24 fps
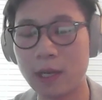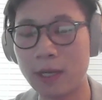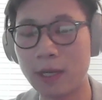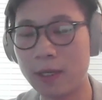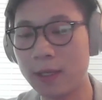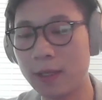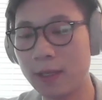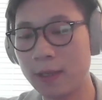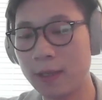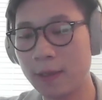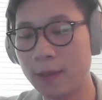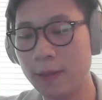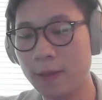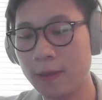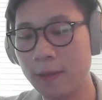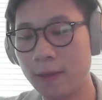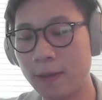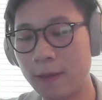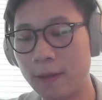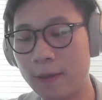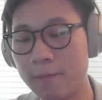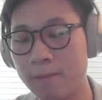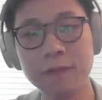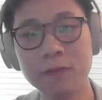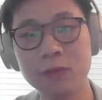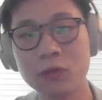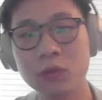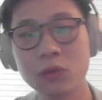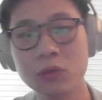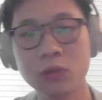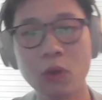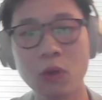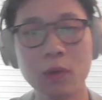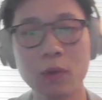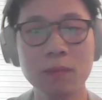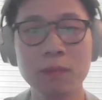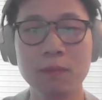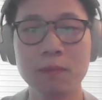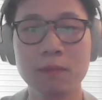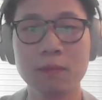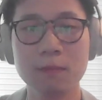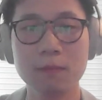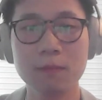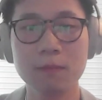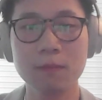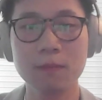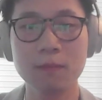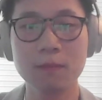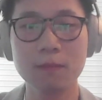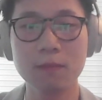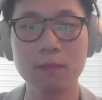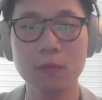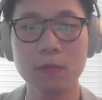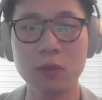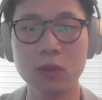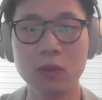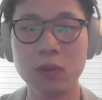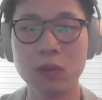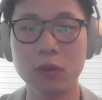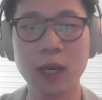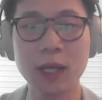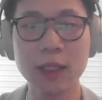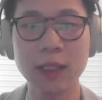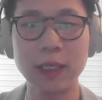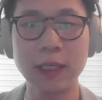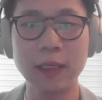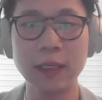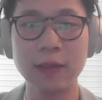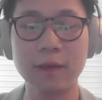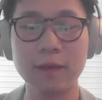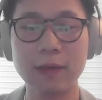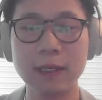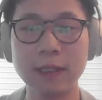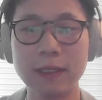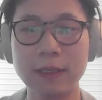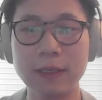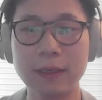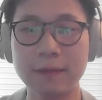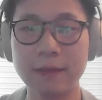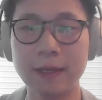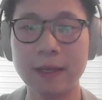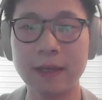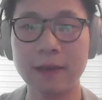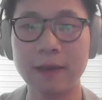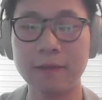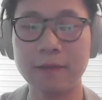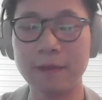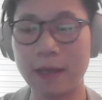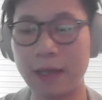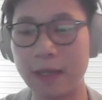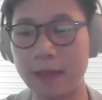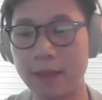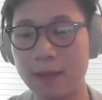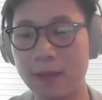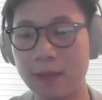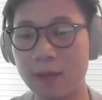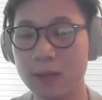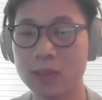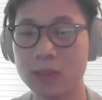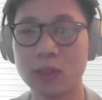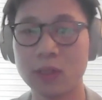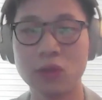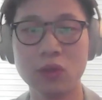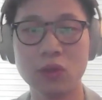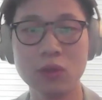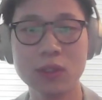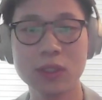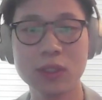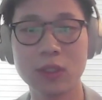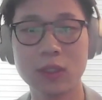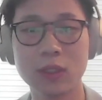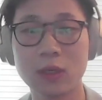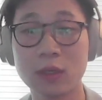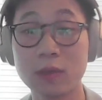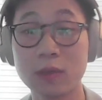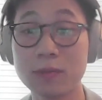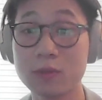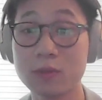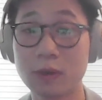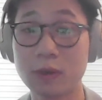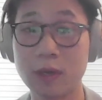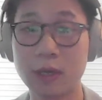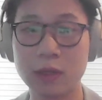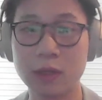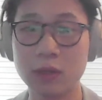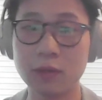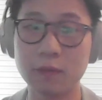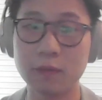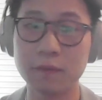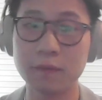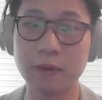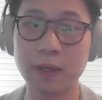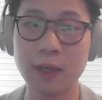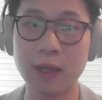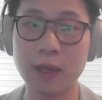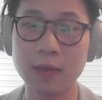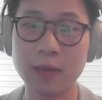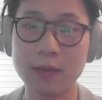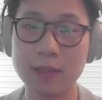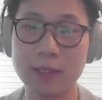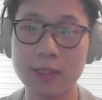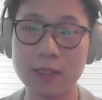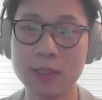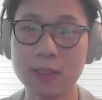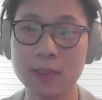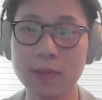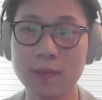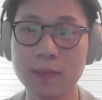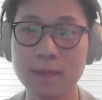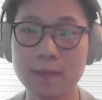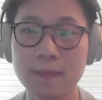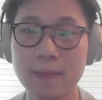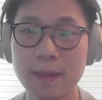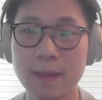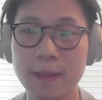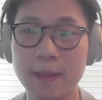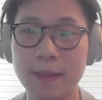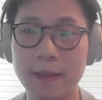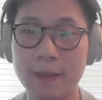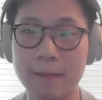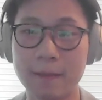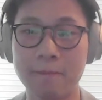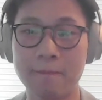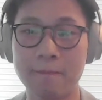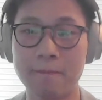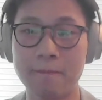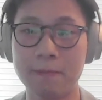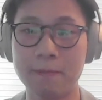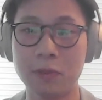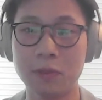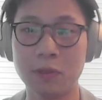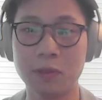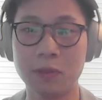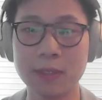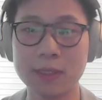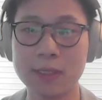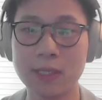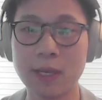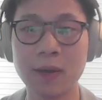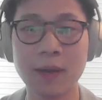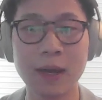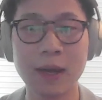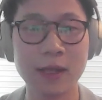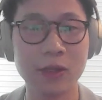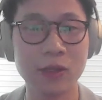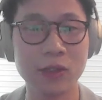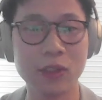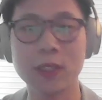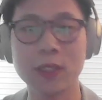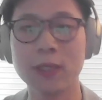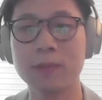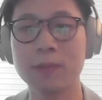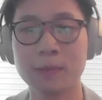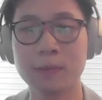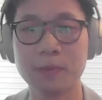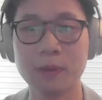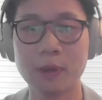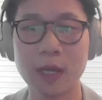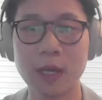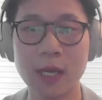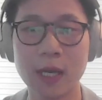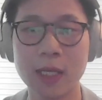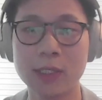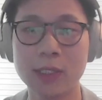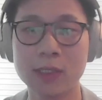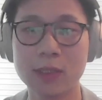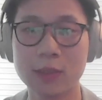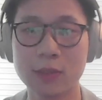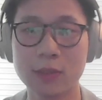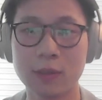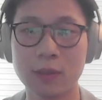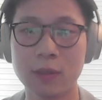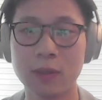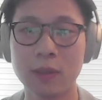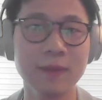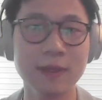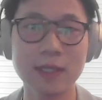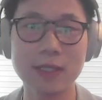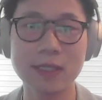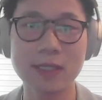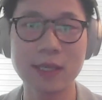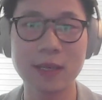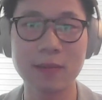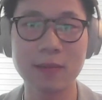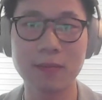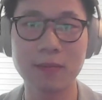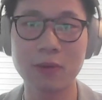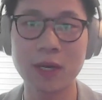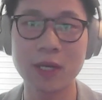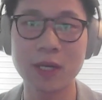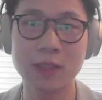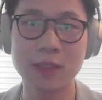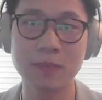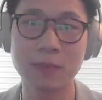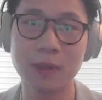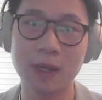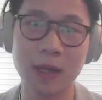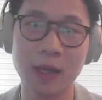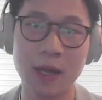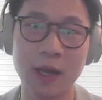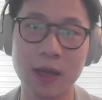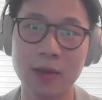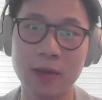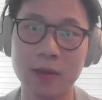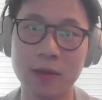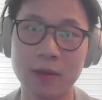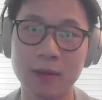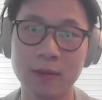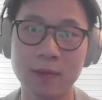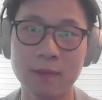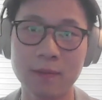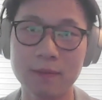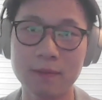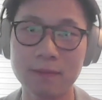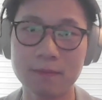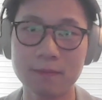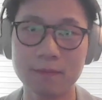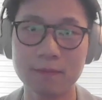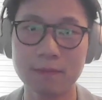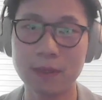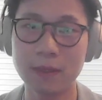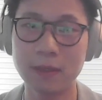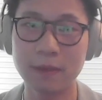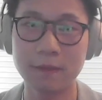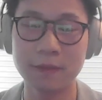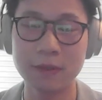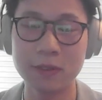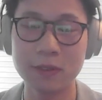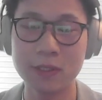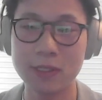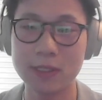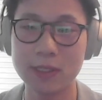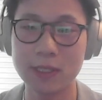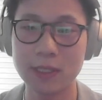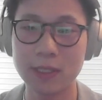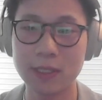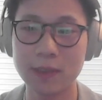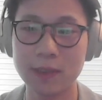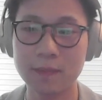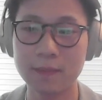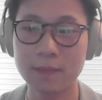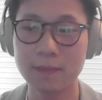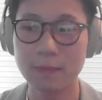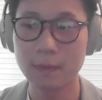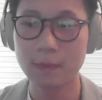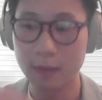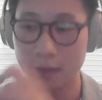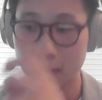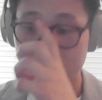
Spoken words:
right? If you're not innovative enough and there's a new startup trying to figure out this and maybe sell at a cheaper price or even the same price, but higher efficiency,